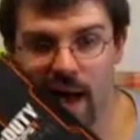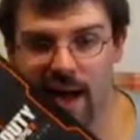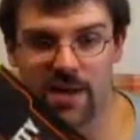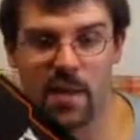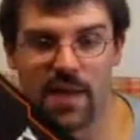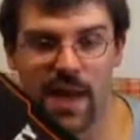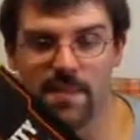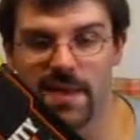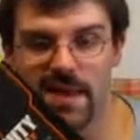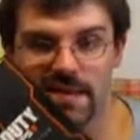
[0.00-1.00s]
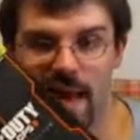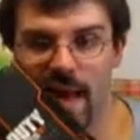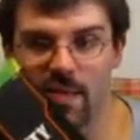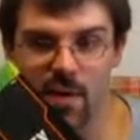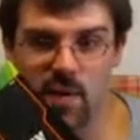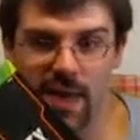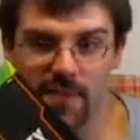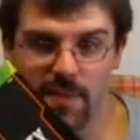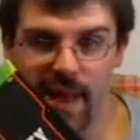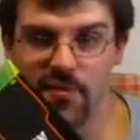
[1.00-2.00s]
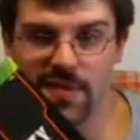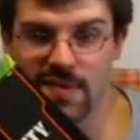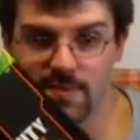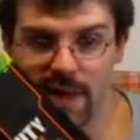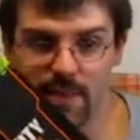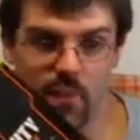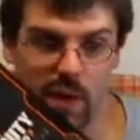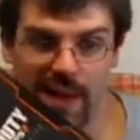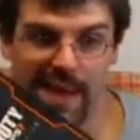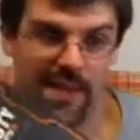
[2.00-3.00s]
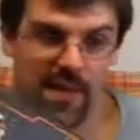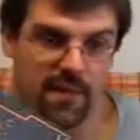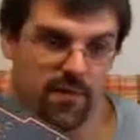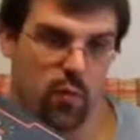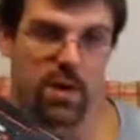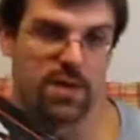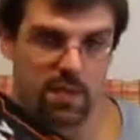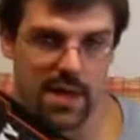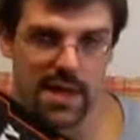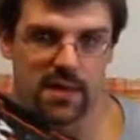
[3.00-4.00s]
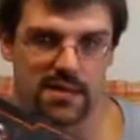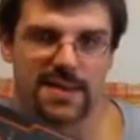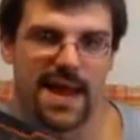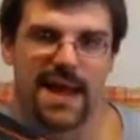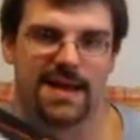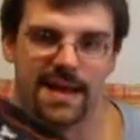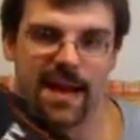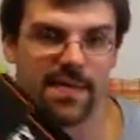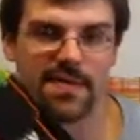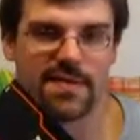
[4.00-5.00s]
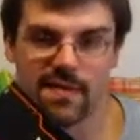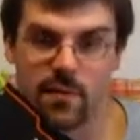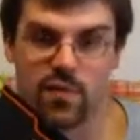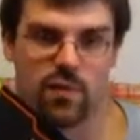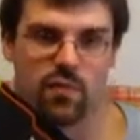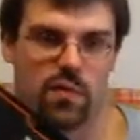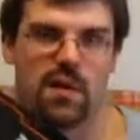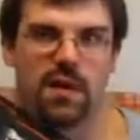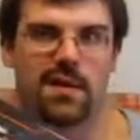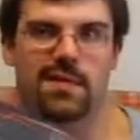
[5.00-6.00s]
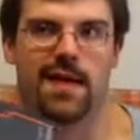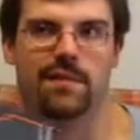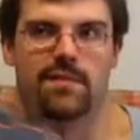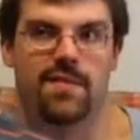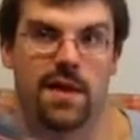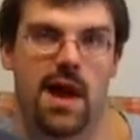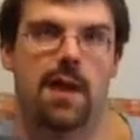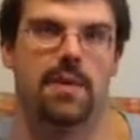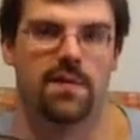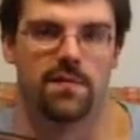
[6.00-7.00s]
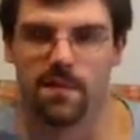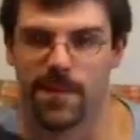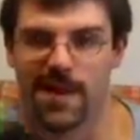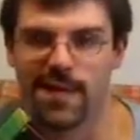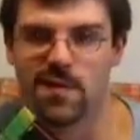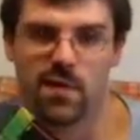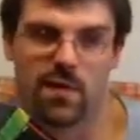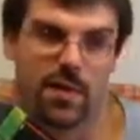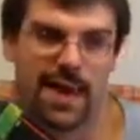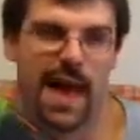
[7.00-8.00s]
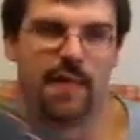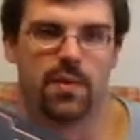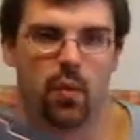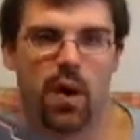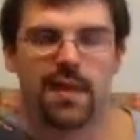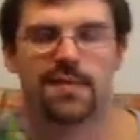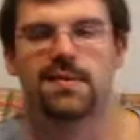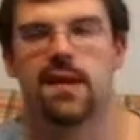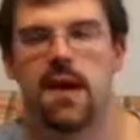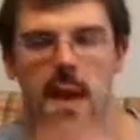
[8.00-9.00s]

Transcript: I know that because I literally have matches sometimes where I get like 43 kills and 8 deaths, which is really, like, phenomenal for me. That's only really happened once.